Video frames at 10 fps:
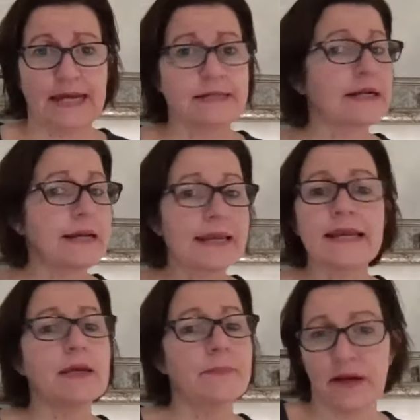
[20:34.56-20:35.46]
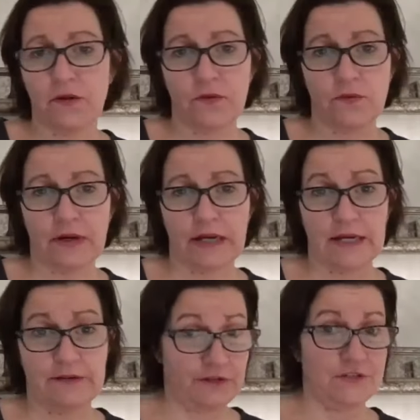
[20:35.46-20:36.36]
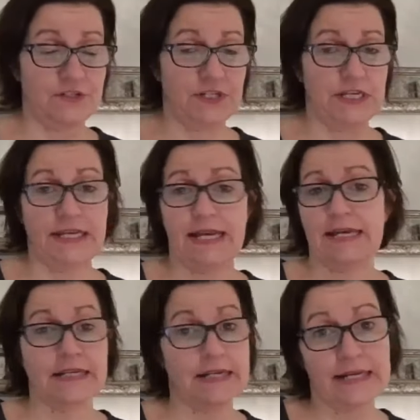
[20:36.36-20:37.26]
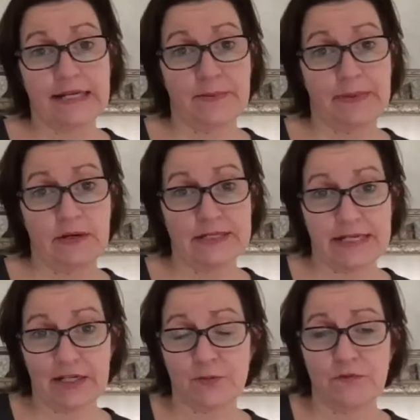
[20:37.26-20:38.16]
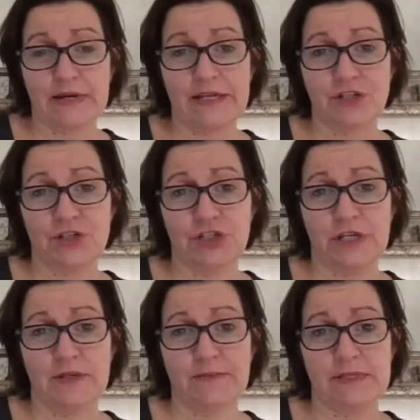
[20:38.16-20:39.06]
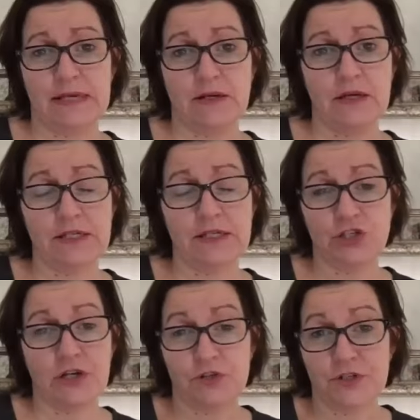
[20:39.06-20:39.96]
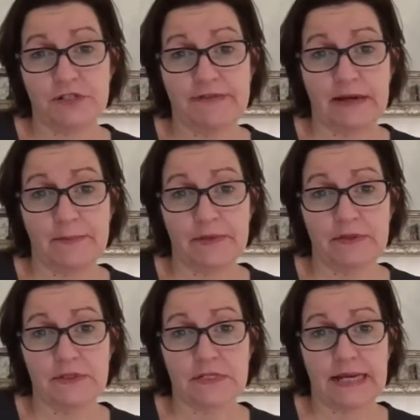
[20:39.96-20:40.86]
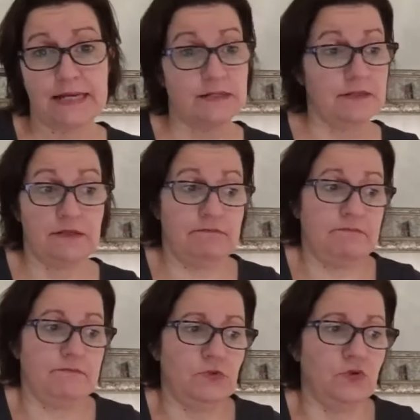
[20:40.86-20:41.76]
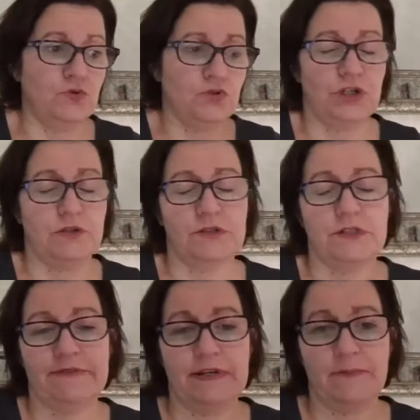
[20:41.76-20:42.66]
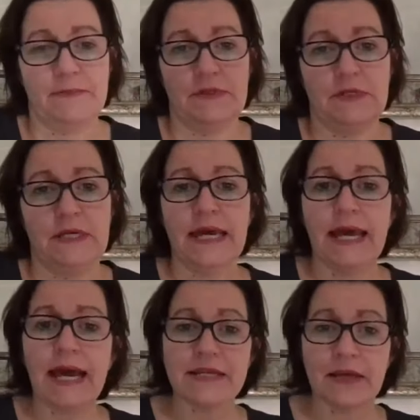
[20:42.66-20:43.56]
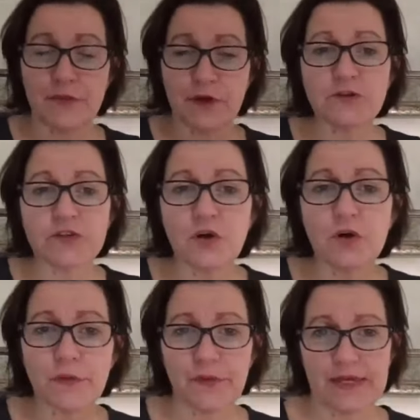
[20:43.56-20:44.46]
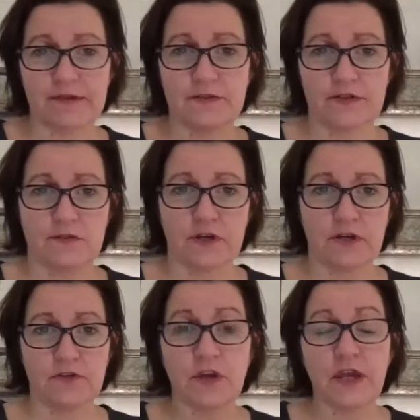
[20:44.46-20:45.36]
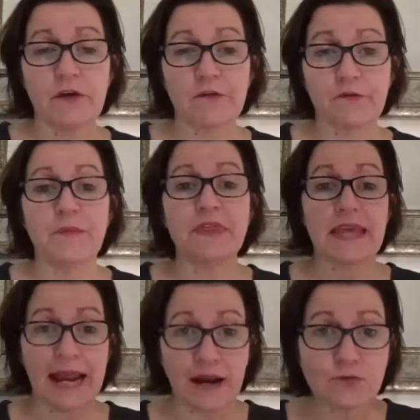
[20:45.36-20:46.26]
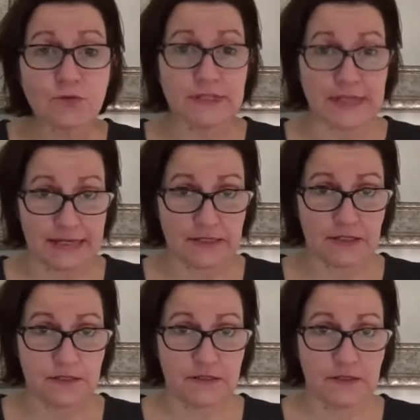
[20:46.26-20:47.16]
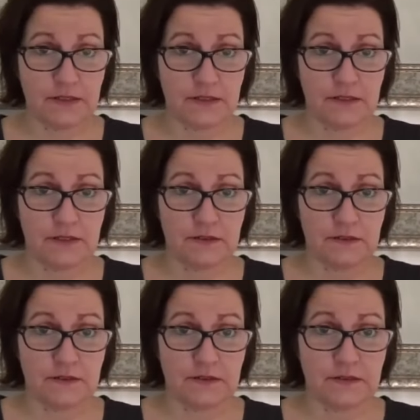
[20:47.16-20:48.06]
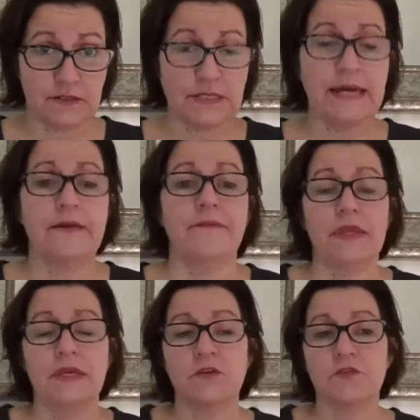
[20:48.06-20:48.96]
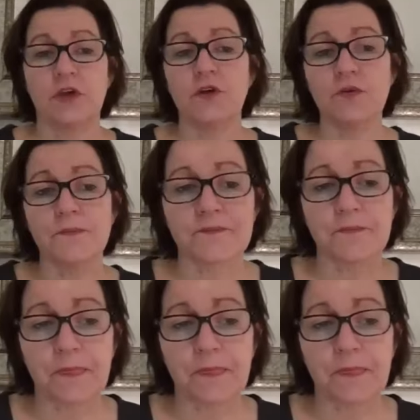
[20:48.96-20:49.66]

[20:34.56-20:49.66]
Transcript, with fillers: and clearly about adversity and clearly about attachment relationships and early childhood development and all childhood development. And yet, those are not the things discussed from the outset. Correct. Yeah. So